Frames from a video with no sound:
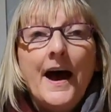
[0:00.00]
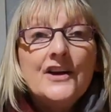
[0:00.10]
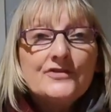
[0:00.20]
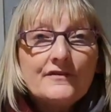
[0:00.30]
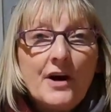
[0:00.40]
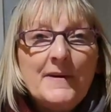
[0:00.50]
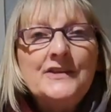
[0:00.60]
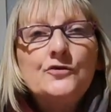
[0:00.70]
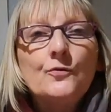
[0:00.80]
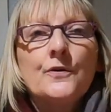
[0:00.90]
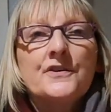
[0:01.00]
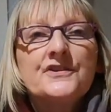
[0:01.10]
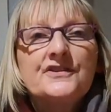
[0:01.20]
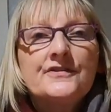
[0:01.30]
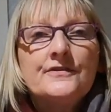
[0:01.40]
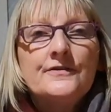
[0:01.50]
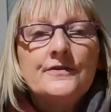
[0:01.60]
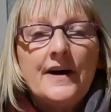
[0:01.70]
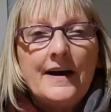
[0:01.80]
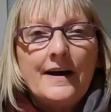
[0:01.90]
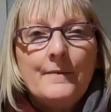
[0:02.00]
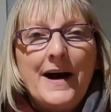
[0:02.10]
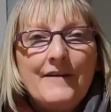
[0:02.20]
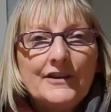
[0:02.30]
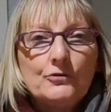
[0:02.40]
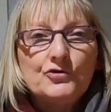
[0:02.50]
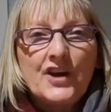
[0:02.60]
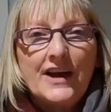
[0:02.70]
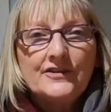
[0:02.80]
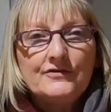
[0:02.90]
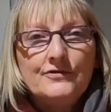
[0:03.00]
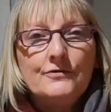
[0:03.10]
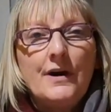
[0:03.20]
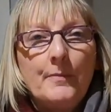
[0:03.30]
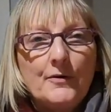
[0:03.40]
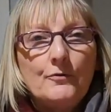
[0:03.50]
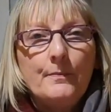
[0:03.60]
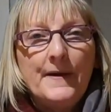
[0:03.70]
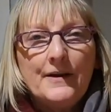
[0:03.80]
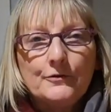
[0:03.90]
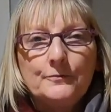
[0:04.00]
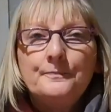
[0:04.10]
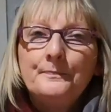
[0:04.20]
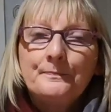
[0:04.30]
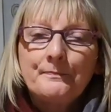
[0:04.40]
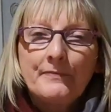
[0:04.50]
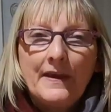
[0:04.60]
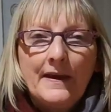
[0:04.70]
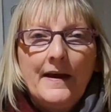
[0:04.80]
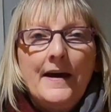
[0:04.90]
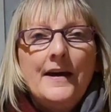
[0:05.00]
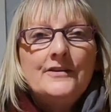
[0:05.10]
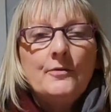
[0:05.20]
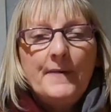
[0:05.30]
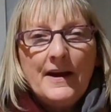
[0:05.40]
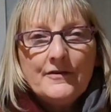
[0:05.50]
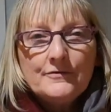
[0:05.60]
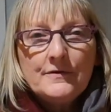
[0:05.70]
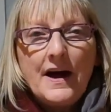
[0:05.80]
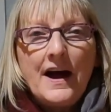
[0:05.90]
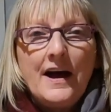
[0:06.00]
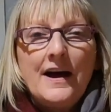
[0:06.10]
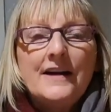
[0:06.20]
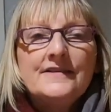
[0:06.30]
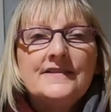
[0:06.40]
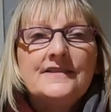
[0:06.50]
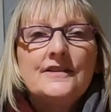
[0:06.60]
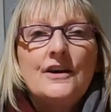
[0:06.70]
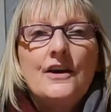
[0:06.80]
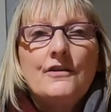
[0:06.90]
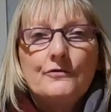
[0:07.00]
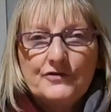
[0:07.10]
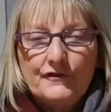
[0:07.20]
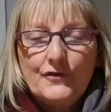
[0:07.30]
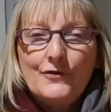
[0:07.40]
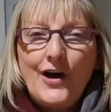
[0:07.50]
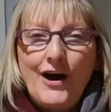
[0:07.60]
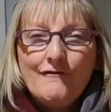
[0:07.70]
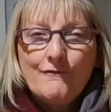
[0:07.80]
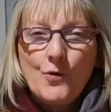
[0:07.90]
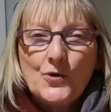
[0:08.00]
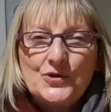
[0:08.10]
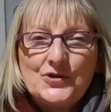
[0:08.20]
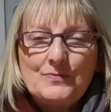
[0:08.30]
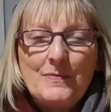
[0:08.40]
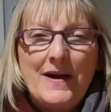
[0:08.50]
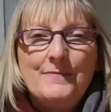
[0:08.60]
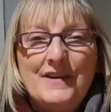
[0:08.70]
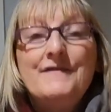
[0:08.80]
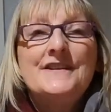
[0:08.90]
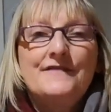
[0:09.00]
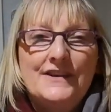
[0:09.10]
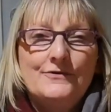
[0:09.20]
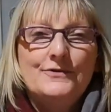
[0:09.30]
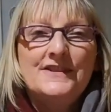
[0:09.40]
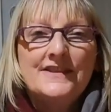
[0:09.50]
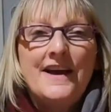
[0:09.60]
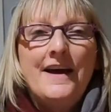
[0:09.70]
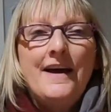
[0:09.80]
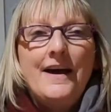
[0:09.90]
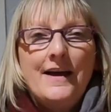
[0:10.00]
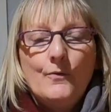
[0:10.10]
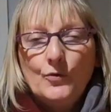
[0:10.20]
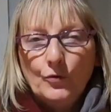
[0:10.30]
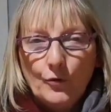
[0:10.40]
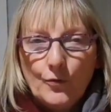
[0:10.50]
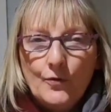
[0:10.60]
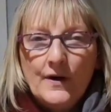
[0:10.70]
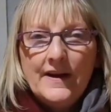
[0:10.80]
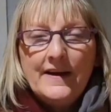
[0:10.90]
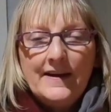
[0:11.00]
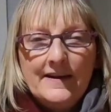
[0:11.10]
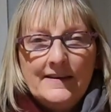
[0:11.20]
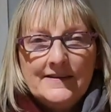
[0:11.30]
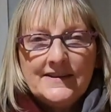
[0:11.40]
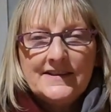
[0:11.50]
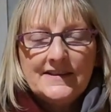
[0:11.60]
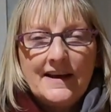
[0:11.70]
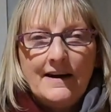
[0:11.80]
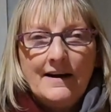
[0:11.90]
So I've come indoors to have a little chat to you about Beryl. Now Beryl, as those of you that have watched my previous videos will know, is